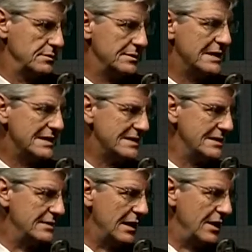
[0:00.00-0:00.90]
But that's
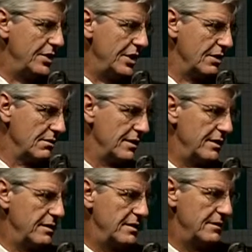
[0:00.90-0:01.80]
not nearly
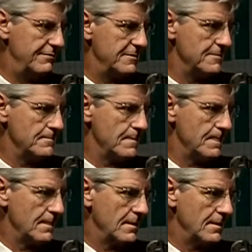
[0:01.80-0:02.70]
enough.
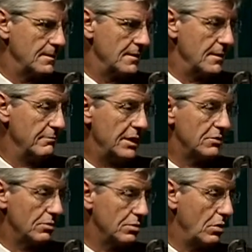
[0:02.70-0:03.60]
A
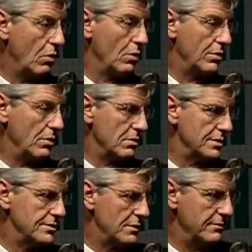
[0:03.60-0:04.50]
medical corridor
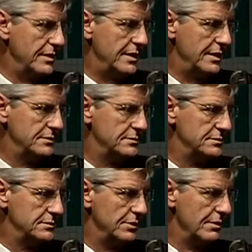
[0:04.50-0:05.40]
is what we need.
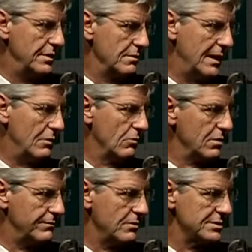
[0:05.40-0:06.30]
You'll hear about
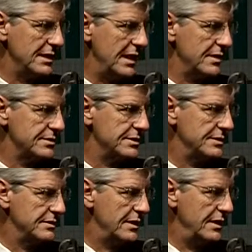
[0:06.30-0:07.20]
workforce
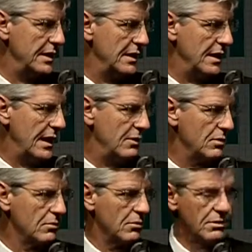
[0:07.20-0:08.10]
housing, that how
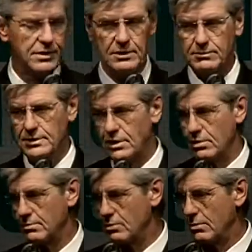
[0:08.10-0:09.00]
we're working with
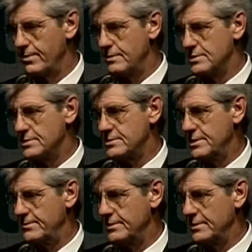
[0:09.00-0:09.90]
Home Corp in
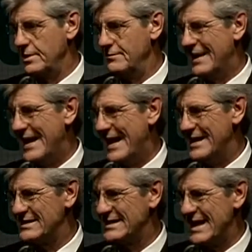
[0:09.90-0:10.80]
Mississippi to give the
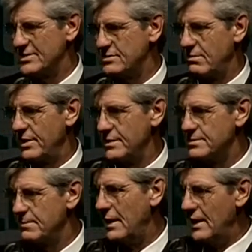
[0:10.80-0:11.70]
highest tax
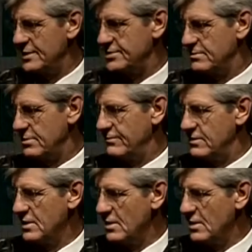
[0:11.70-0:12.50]
credits possible for